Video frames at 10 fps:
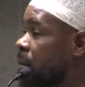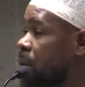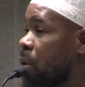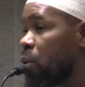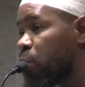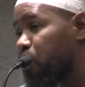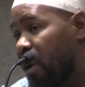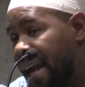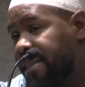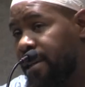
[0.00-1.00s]
who
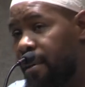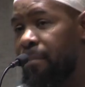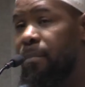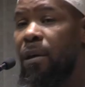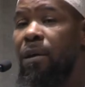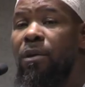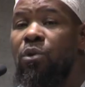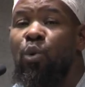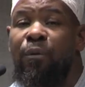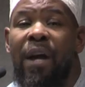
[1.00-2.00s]
praised him,
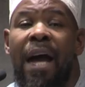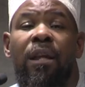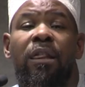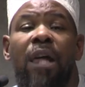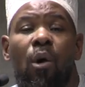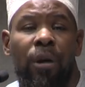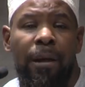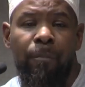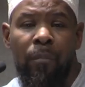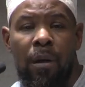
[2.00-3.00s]
Sufyan al-Thawri,
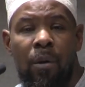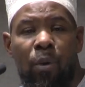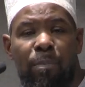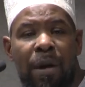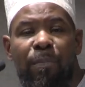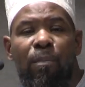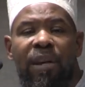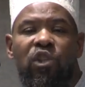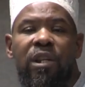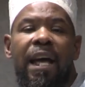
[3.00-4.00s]
when people
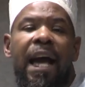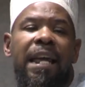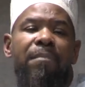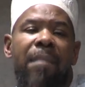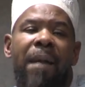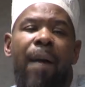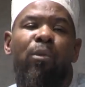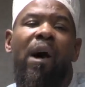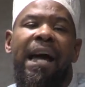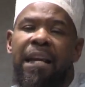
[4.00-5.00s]
mention Al-Imam
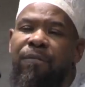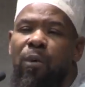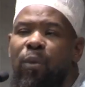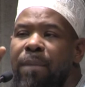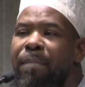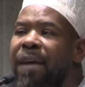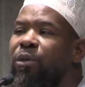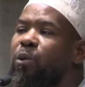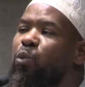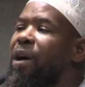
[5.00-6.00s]
Abu Hanifa, when he made
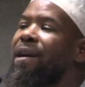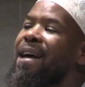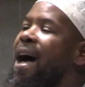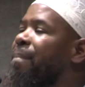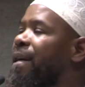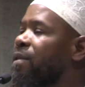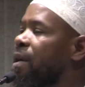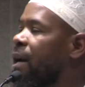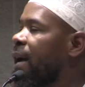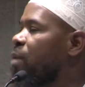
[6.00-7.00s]
those weird comments,
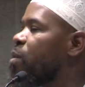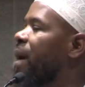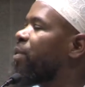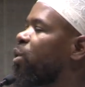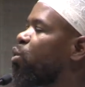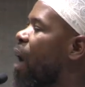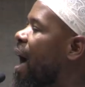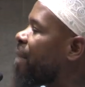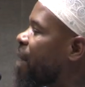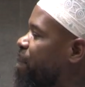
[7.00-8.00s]
he would make the
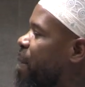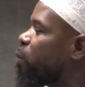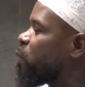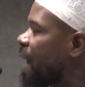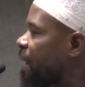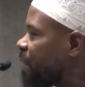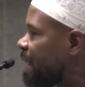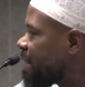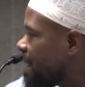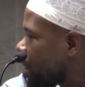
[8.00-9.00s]
dua that people say if they
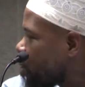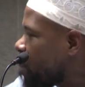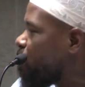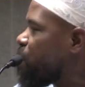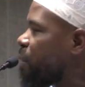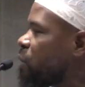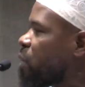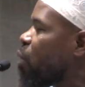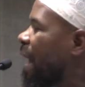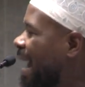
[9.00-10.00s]
see a crippled
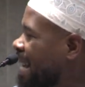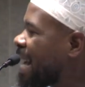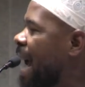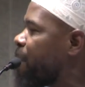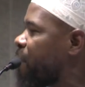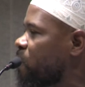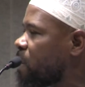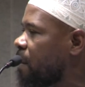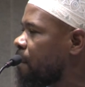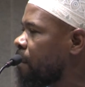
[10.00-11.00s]
person or a handicapped person.